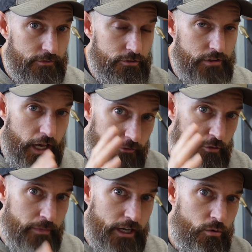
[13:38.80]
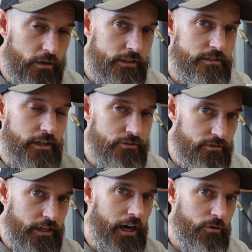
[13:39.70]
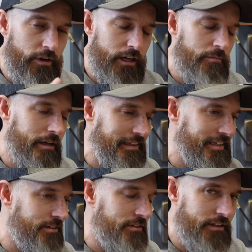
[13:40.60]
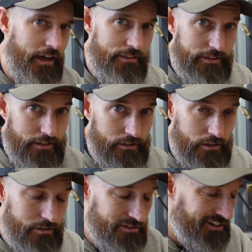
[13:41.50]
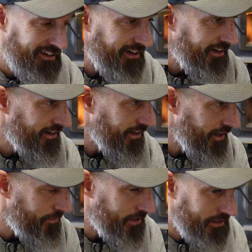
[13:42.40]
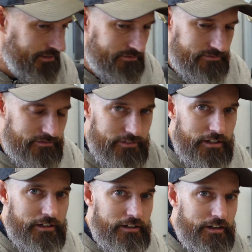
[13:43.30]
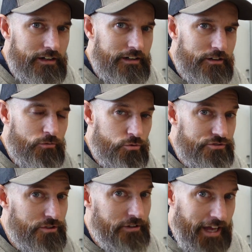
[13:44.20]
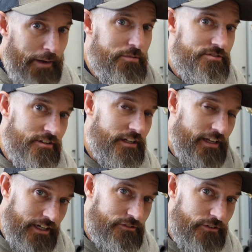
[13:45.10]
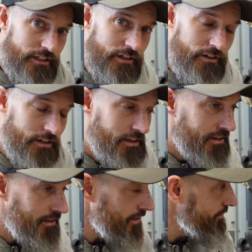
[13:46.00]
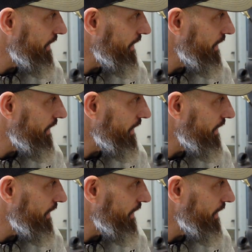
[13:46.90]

if you'd ever make one of these, I do not recommend leaving that thing alone. I mean, like, we'll see what happens in the next video. If